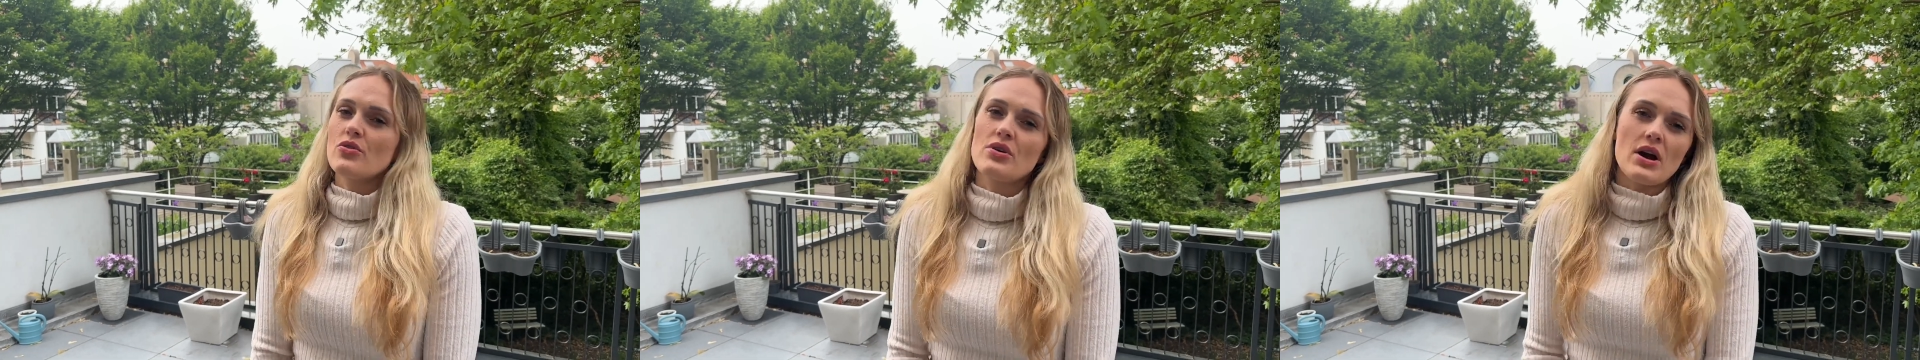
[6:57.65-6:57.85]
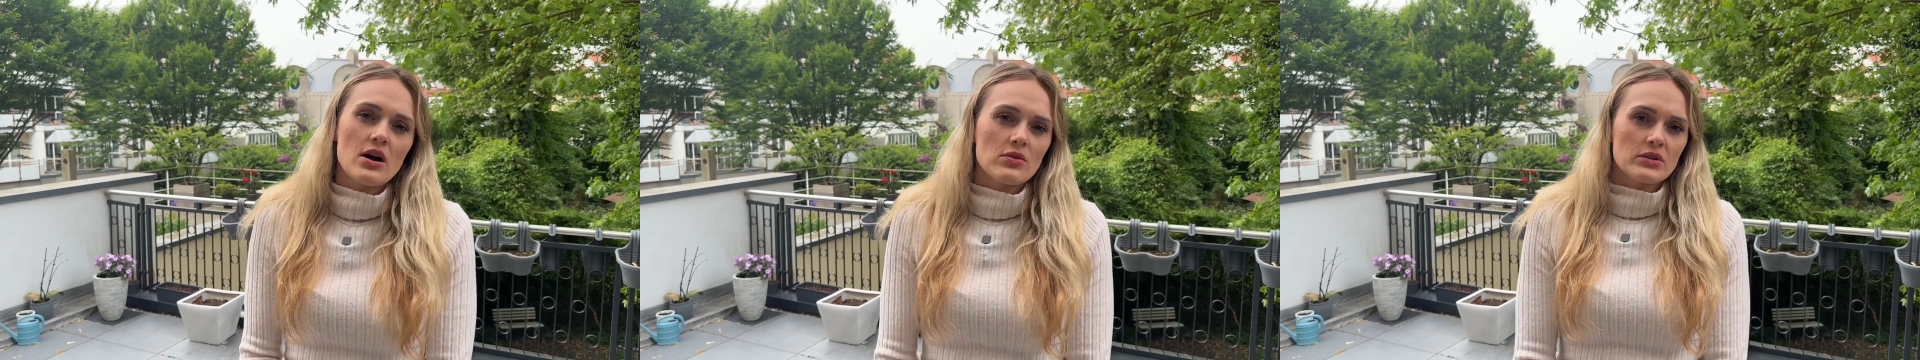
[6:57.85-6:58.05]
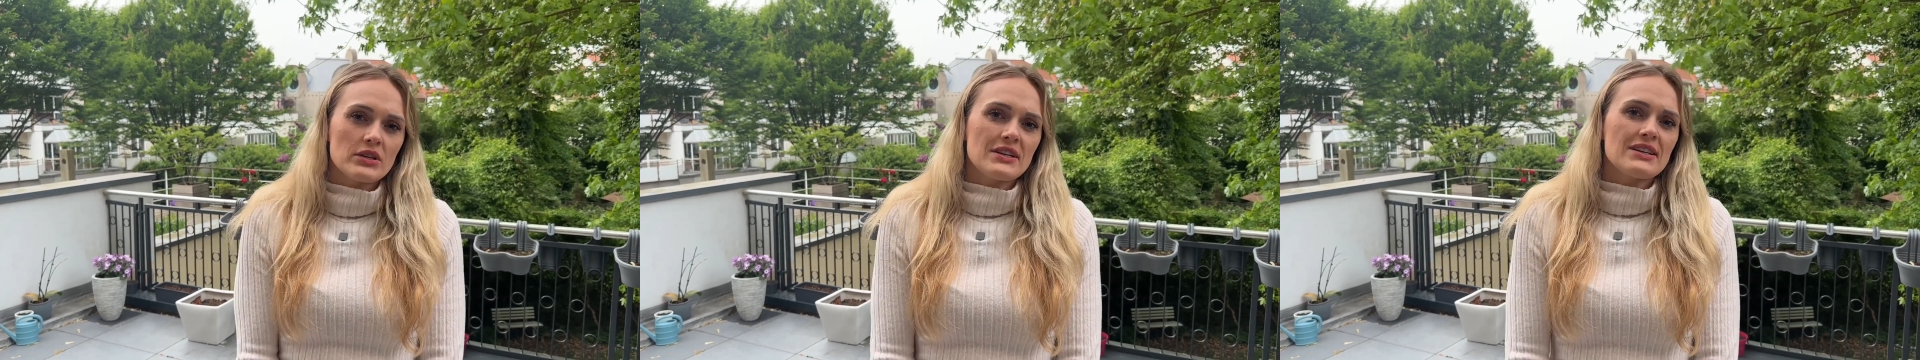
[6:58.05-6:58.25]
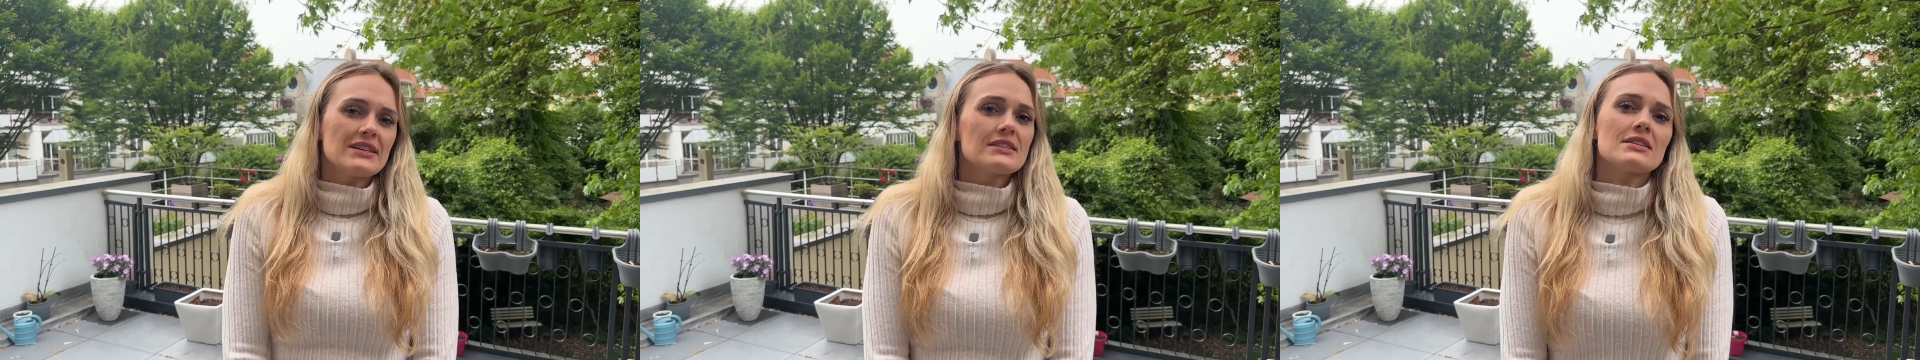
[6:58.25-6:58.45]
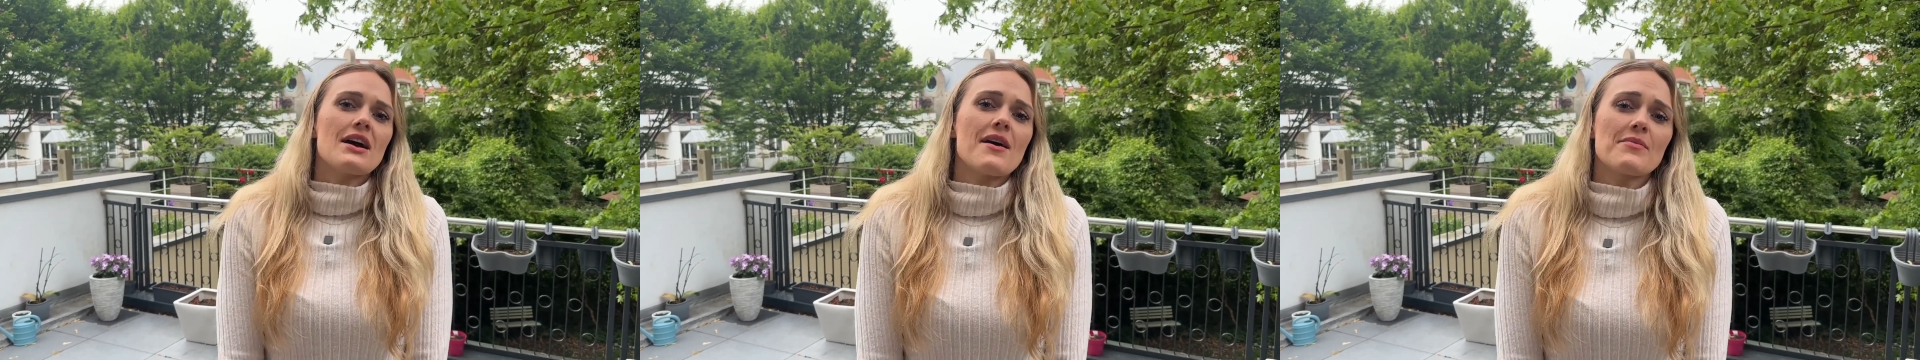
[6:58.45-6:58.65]
grounded in
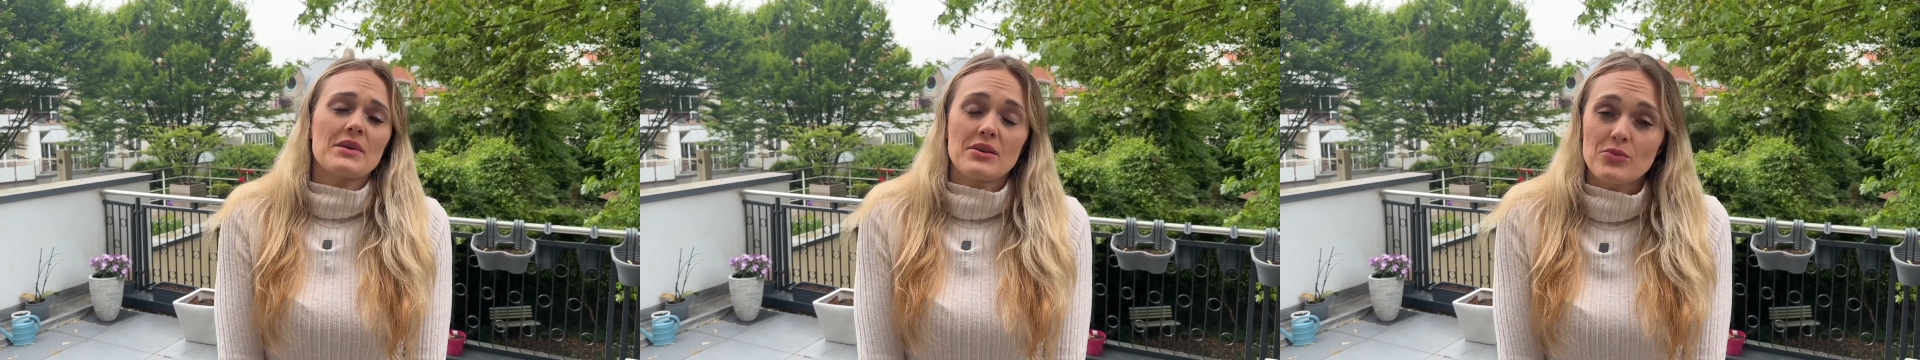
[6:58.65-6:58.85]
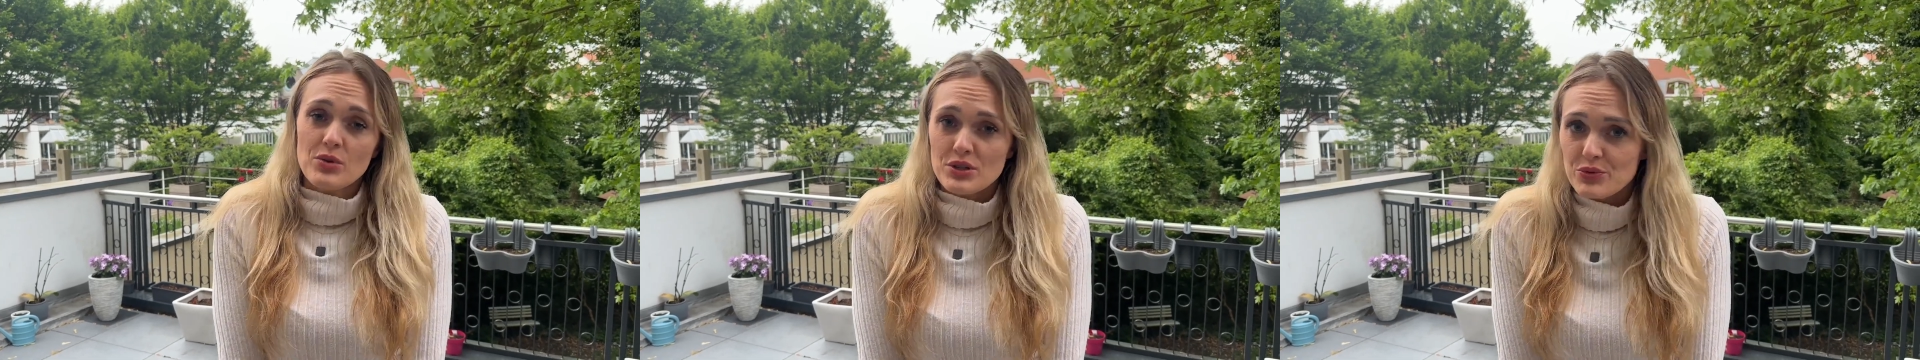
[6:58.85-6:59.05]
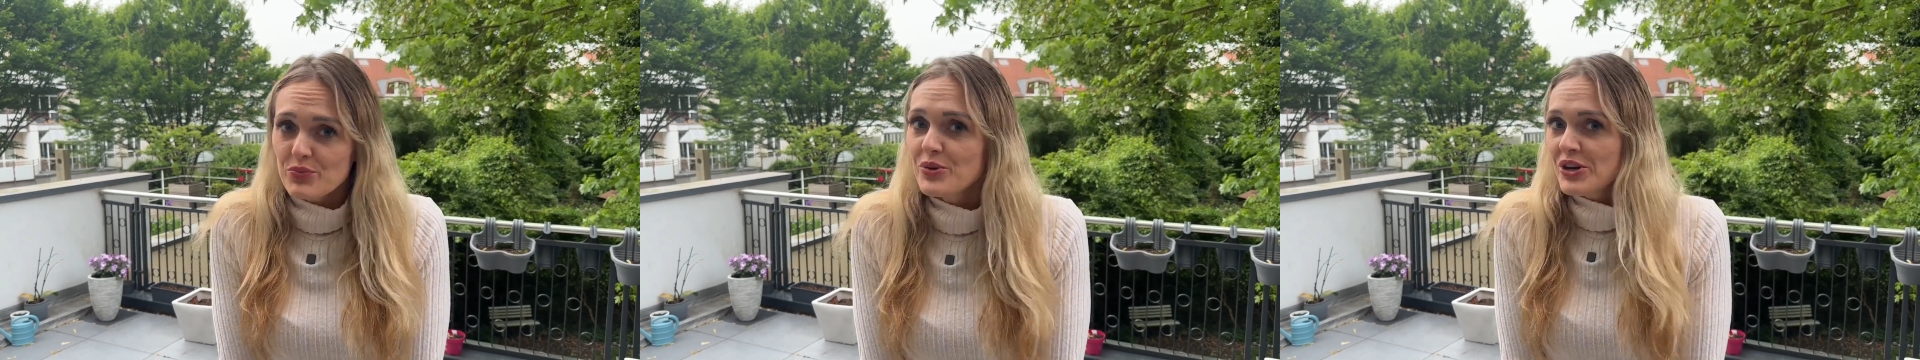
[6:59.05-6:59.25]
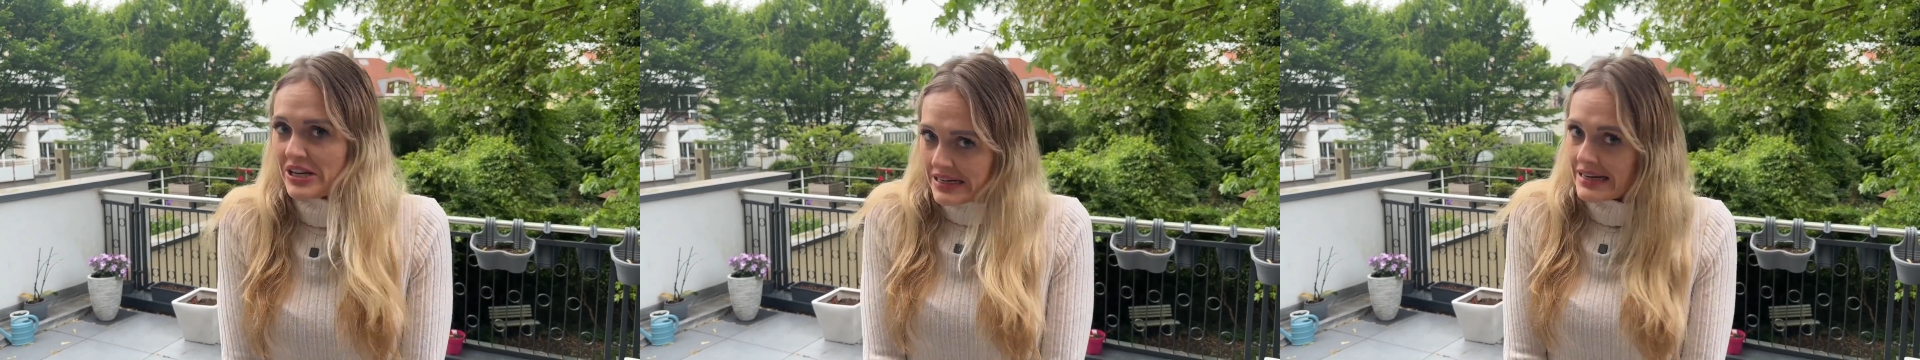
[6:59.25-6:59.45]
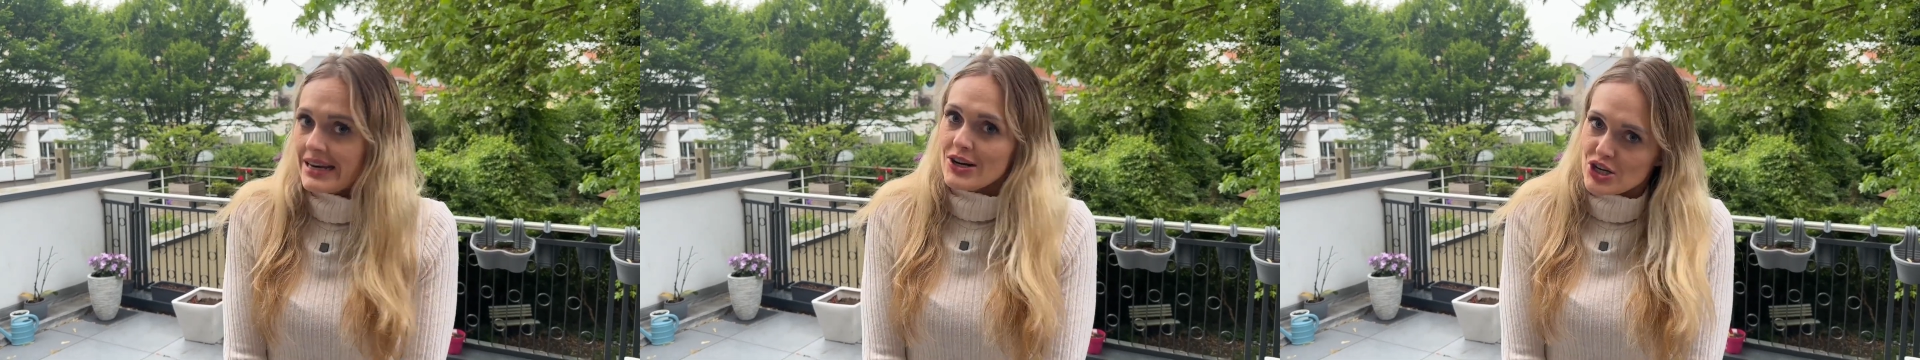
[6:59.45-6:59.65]
a time that was
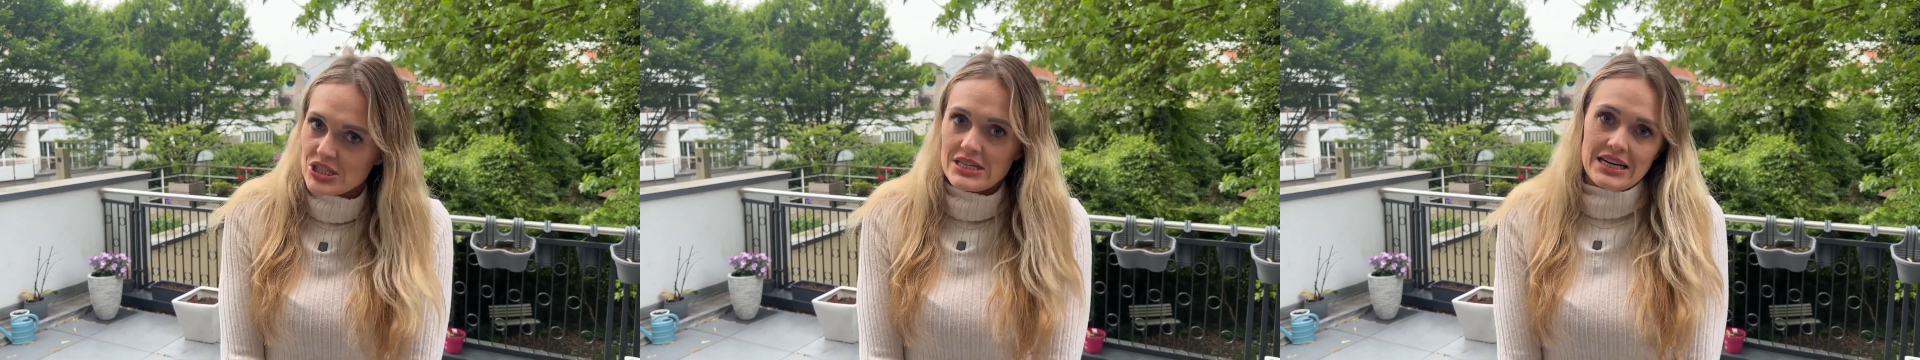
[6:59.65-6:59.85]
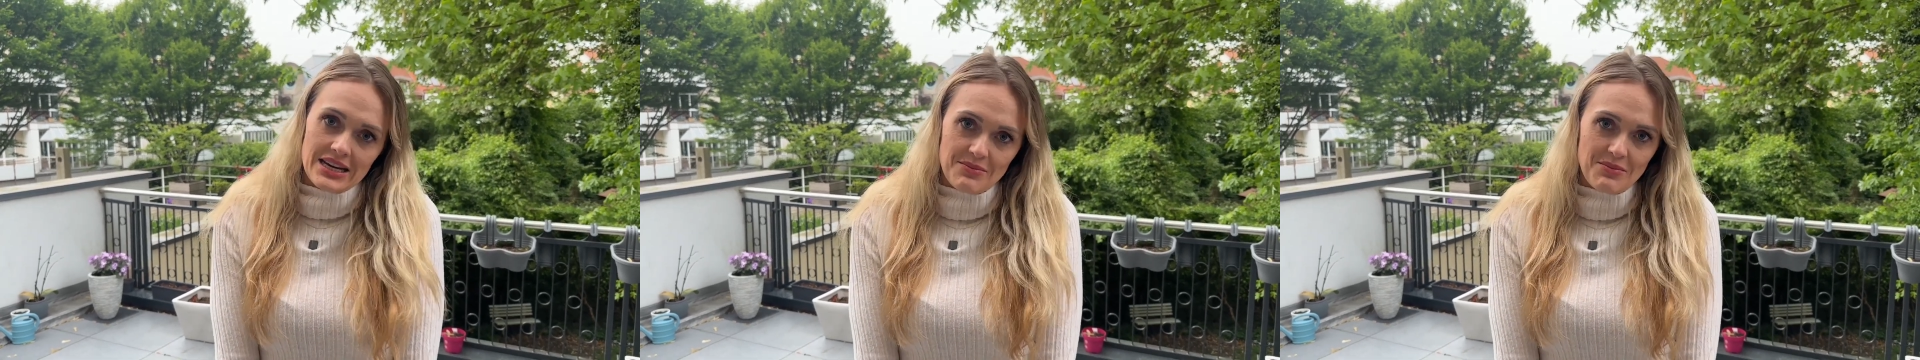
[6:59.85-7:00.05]
pretty chaotic